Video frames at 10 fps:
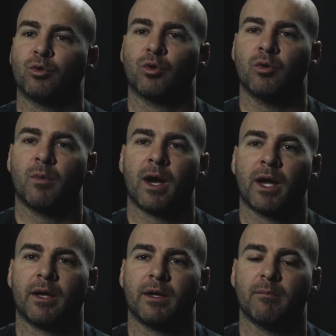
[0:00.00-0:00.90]
grew
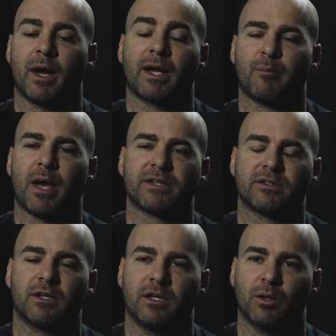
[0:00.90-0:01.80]
my
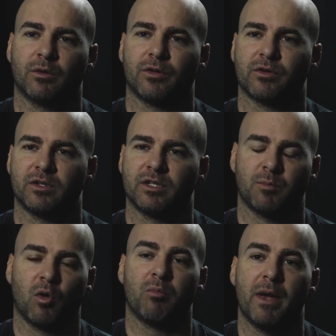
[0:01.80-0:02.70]
capacity to deal with those things
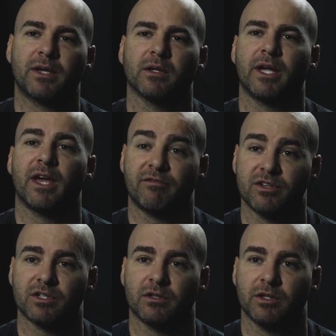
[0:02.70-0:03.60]
both mentally and
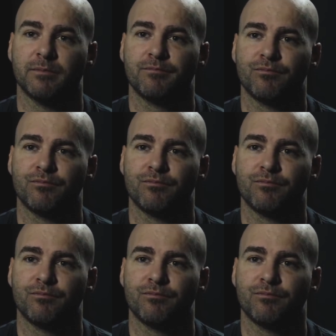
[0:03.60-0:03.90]
physically.